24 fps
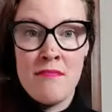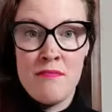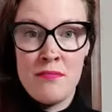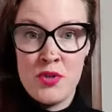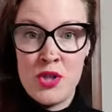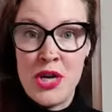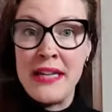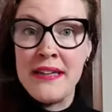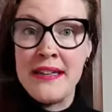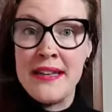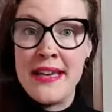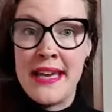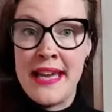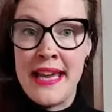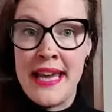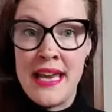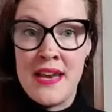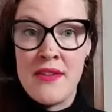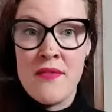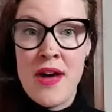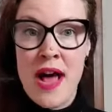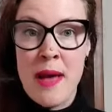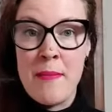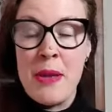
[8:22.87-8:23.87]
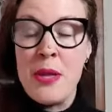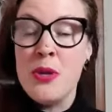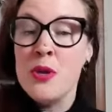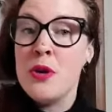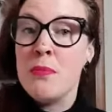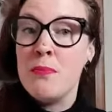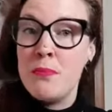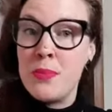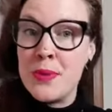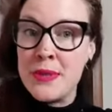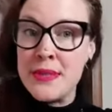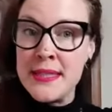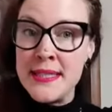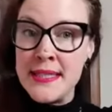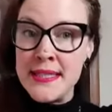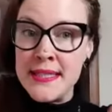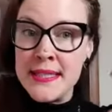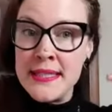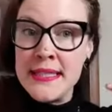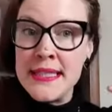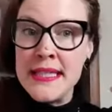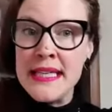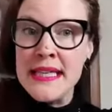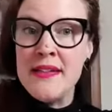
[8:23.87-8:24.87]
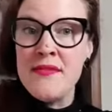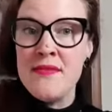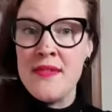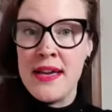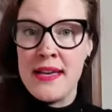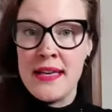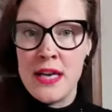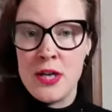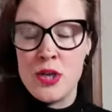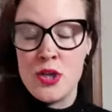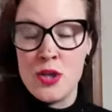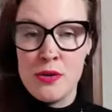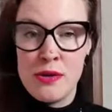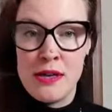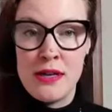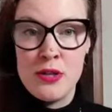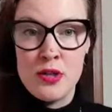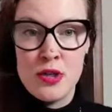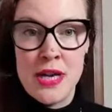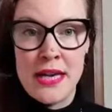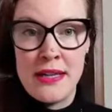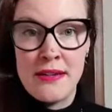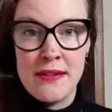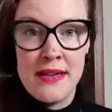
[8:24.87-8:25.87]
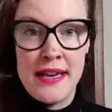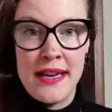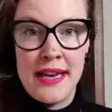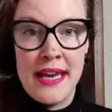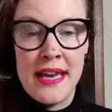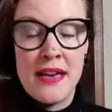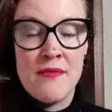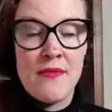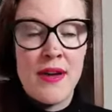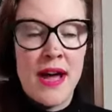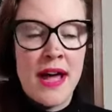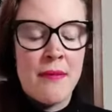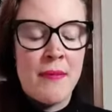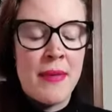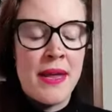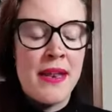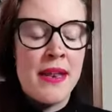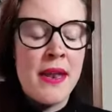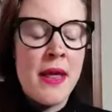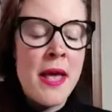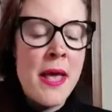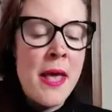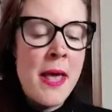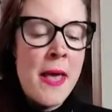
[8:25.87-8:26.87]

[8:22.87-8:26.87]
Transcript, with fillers: threatening environment, you're perceiving that you're in threatening environment,